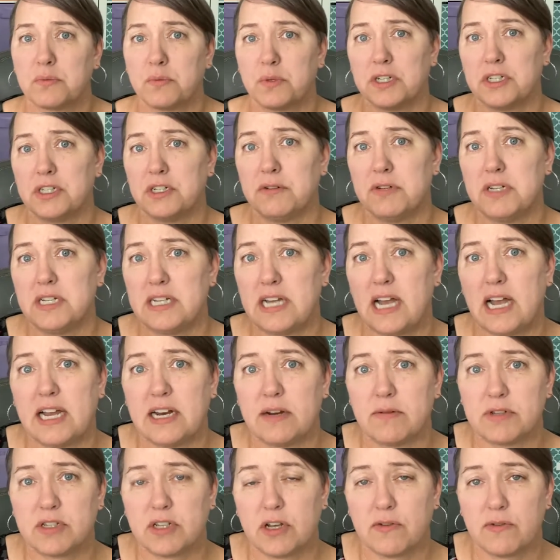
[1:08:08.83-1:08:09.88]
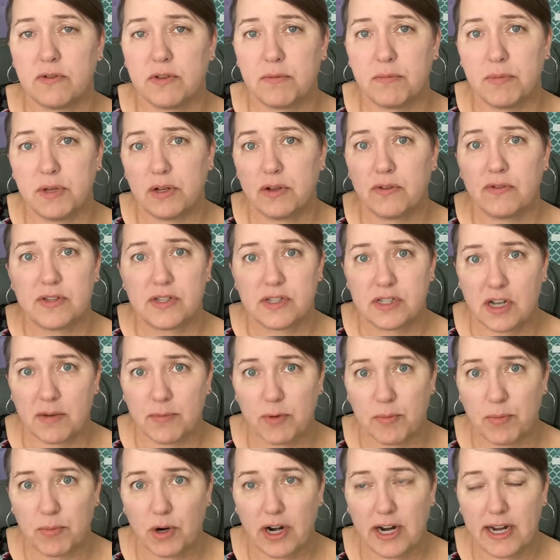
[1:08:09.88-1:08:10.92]
when Dewey died, it was over the middle of the
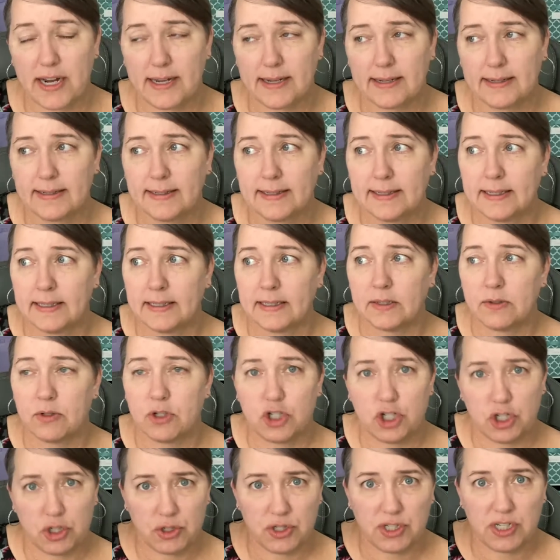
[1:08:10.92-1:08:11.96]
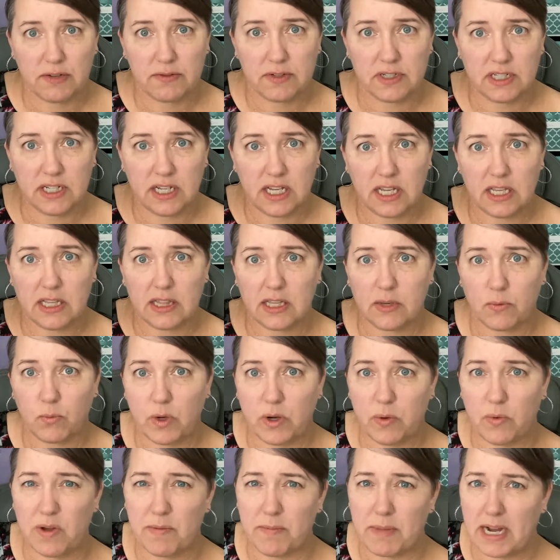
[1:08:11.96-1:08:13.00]
summer break. It was June 17th, and we
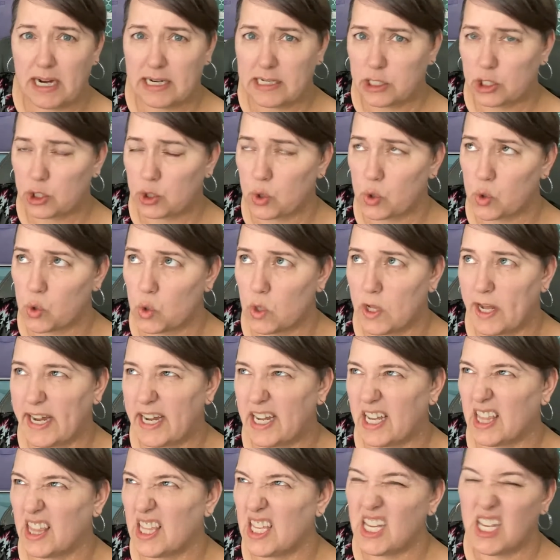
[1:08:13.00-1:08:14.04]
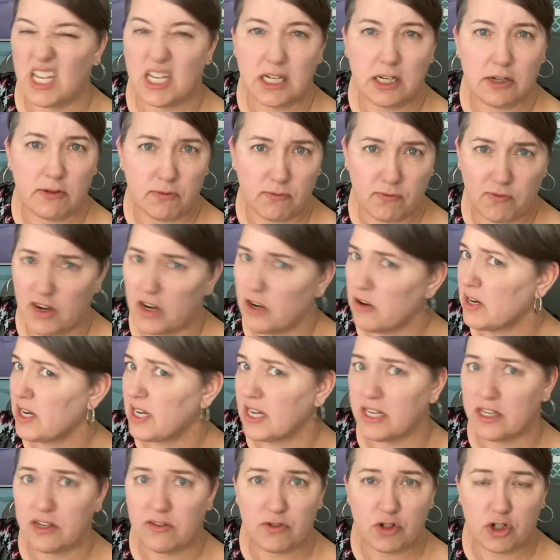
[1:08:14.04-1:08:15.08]
went back to school like at the very
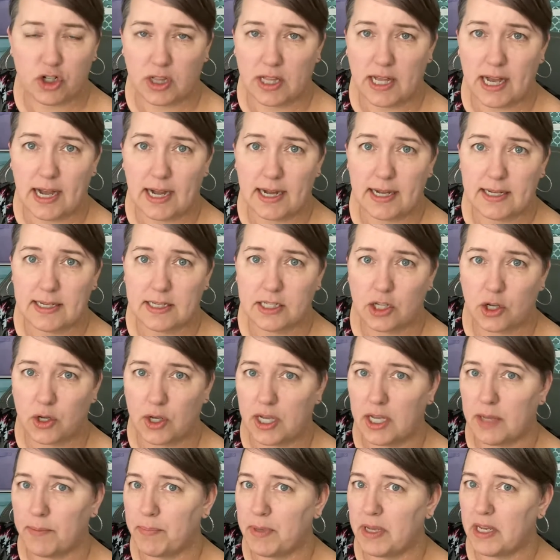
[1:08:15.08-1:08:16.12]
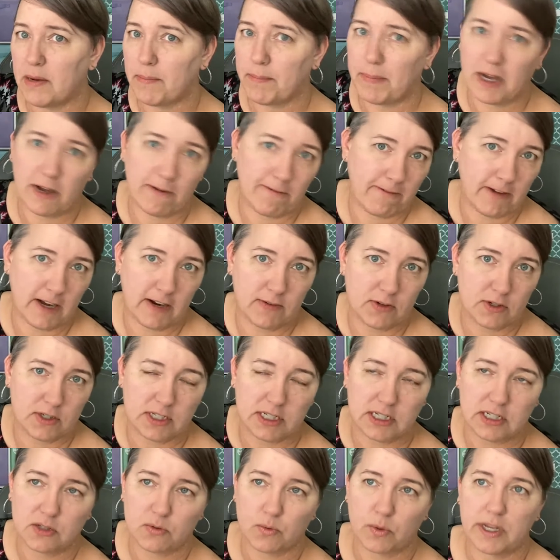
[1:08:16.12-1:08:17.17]
end of July. So it had been about 5 or
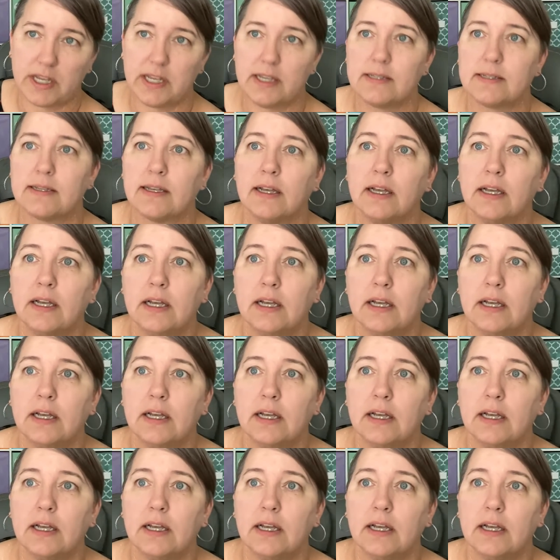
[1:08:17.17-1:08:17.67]
6 weeks.